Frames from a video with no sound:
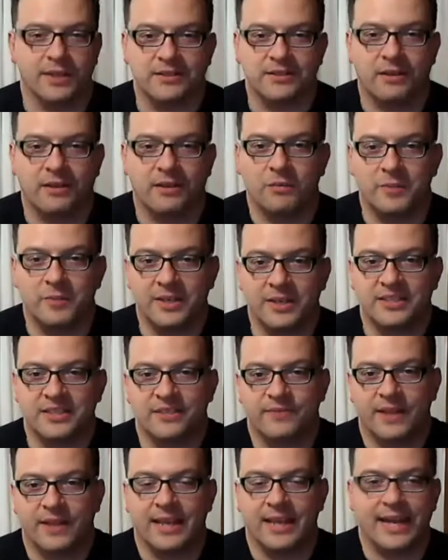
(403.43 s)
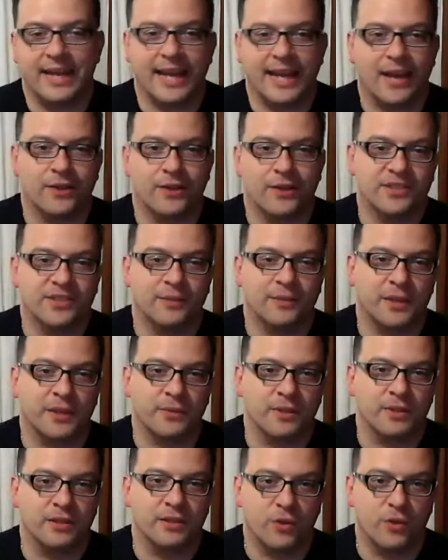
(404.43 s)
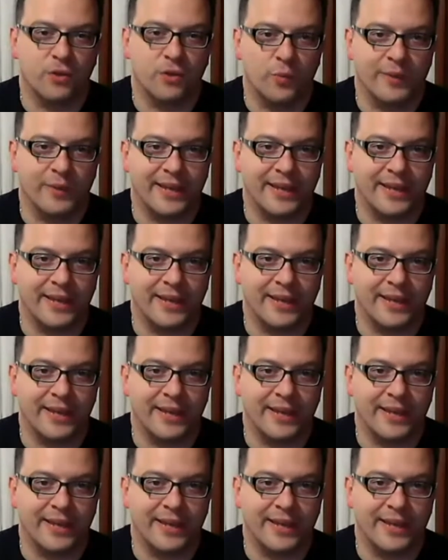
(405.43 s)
a song, because if I lay down something with the low